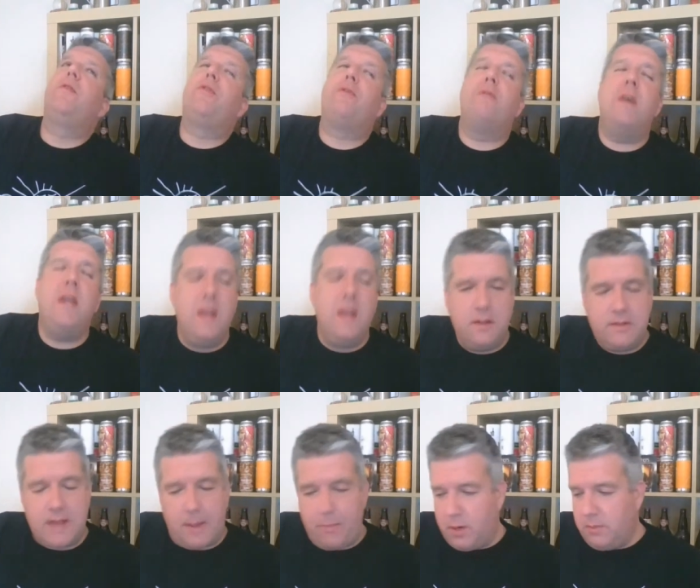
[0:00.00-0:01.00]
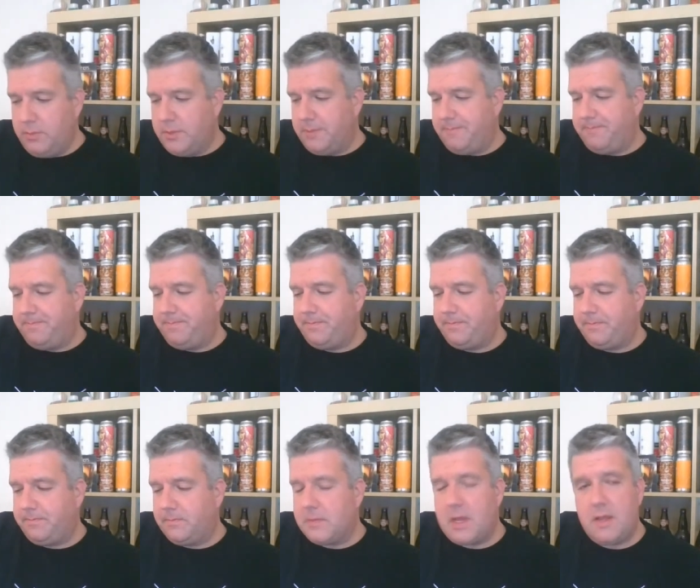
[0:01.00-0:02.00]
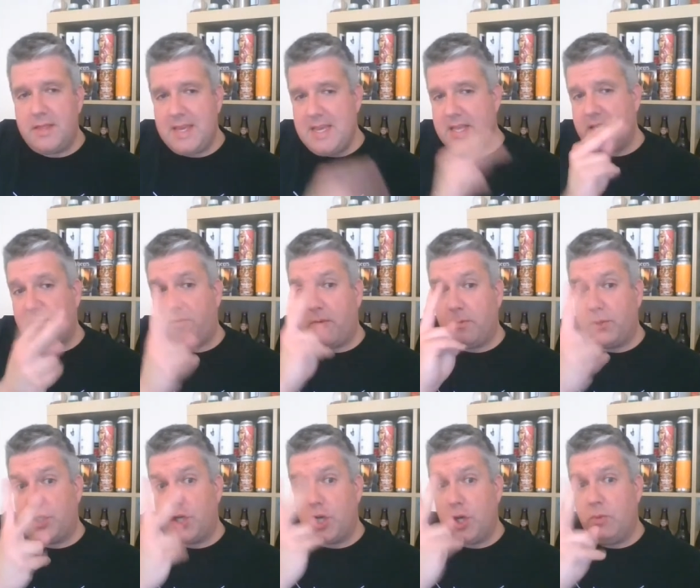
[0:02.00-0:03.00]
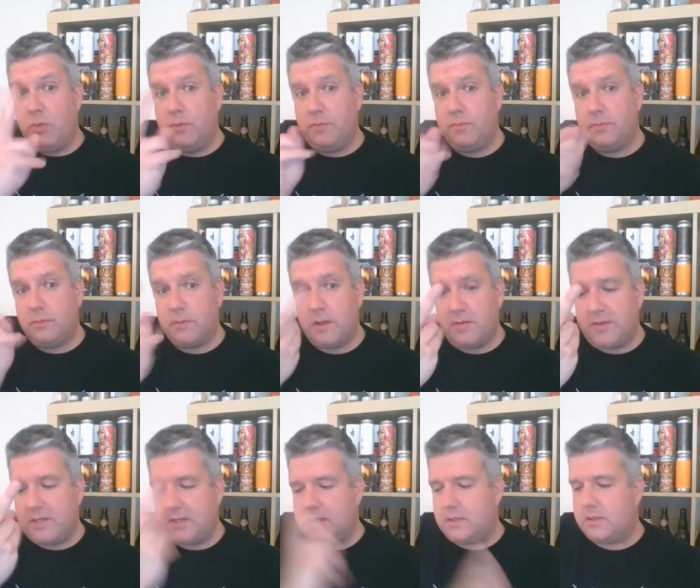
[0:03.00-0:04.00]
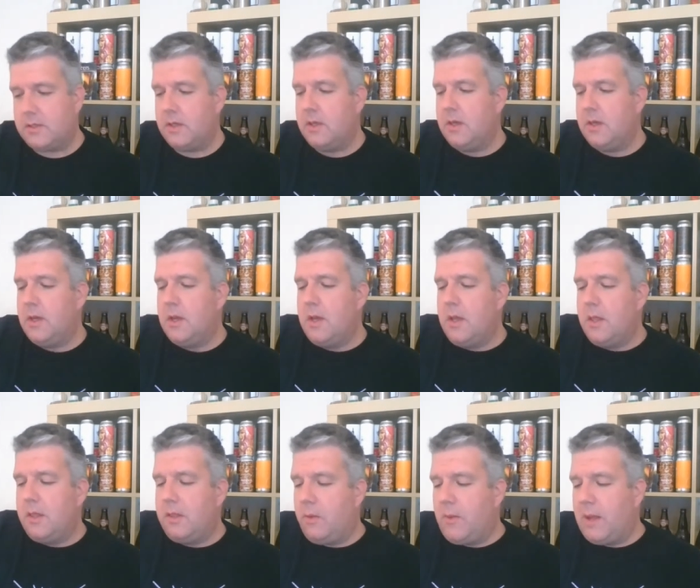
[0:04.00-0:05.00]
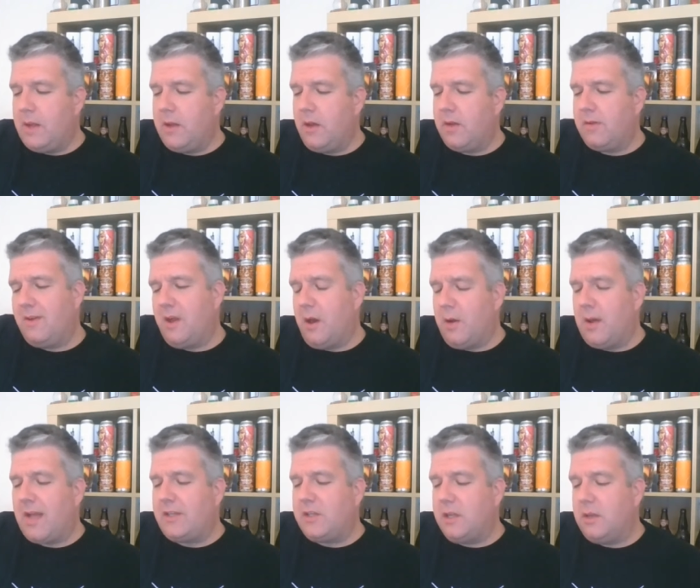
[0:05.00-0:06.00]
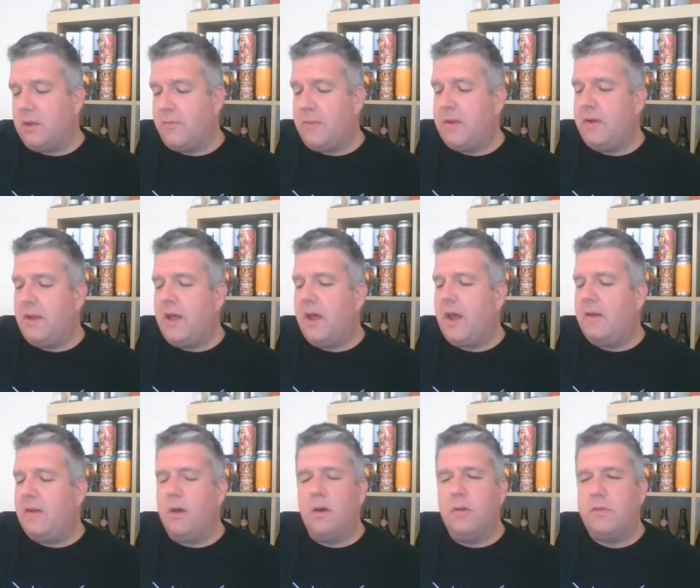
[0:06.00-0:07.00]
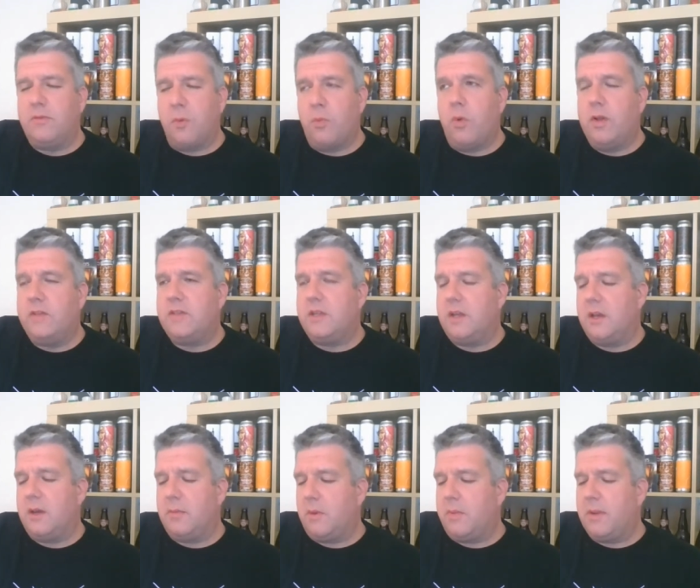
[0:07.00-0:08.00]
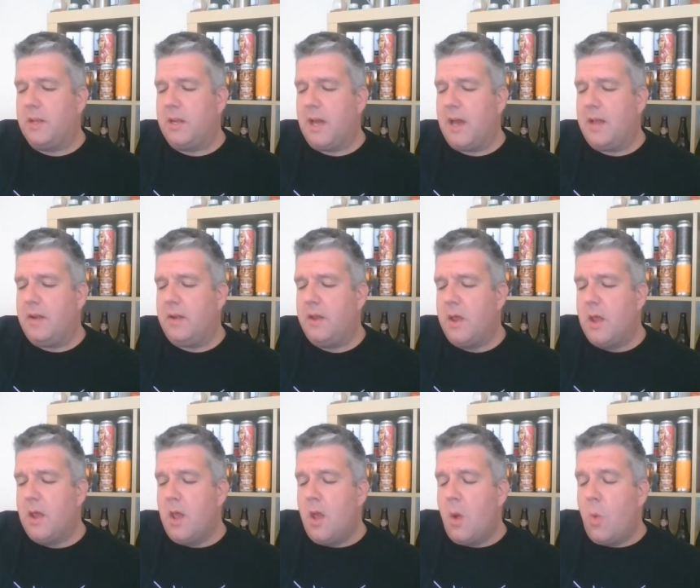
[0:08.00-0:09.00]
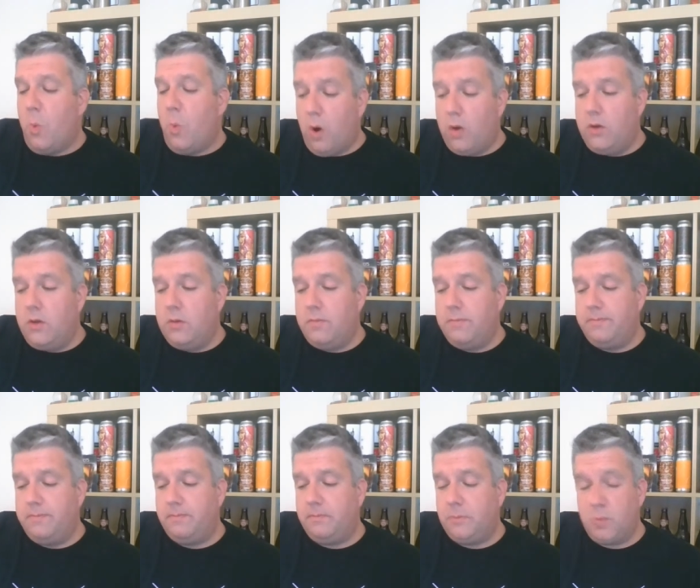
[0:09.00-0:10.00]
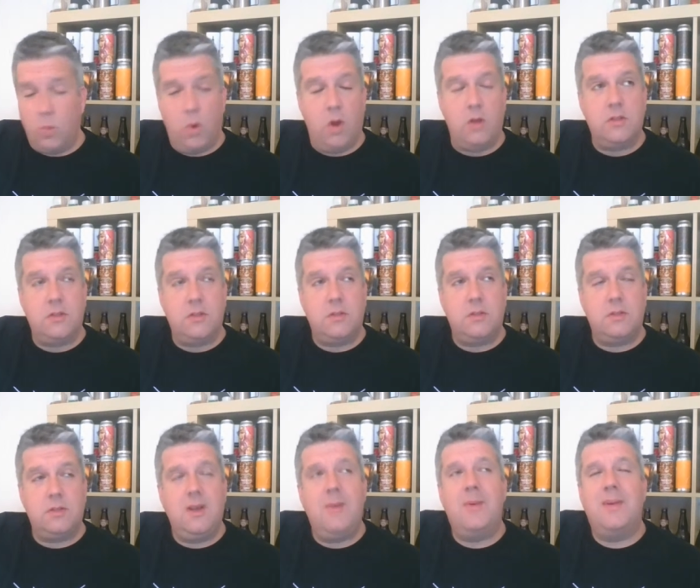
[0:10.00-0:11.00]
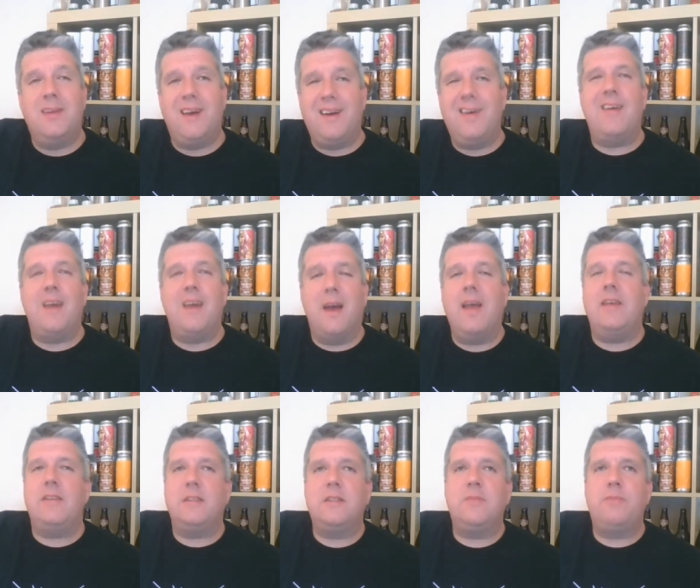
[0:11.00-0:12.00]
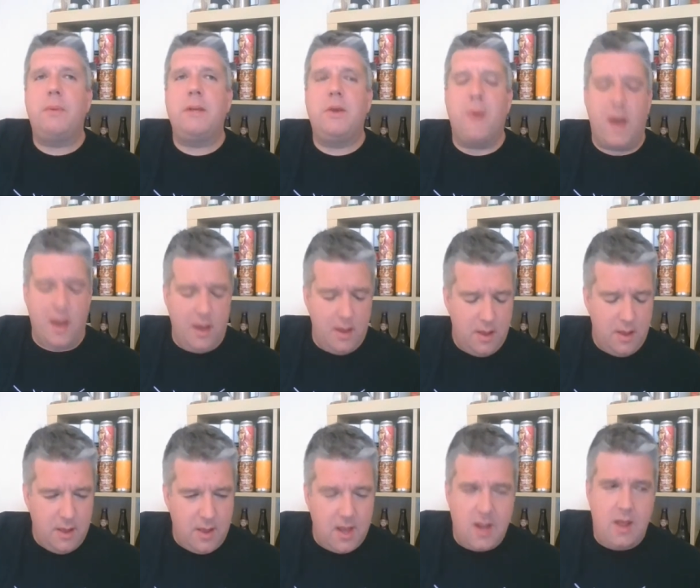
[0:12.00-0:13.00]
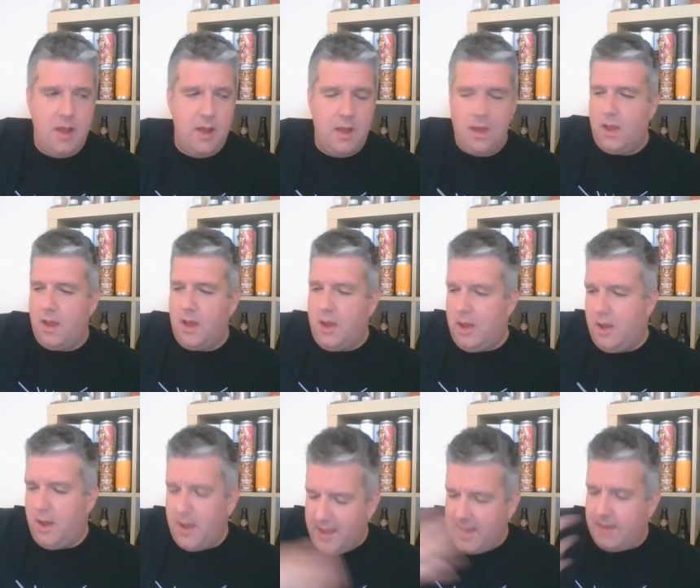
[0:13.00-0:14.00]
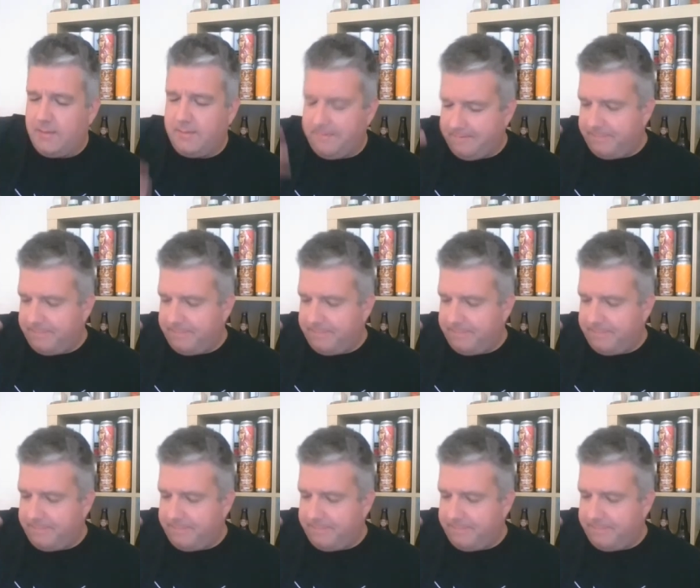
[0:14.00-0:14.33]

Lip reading: three tap rooms, and these are from two of the visits. Well, no, actually, I've been, no, it's from one, isn't it? I'm completely lying. One was, come on, okay, it's probably quite a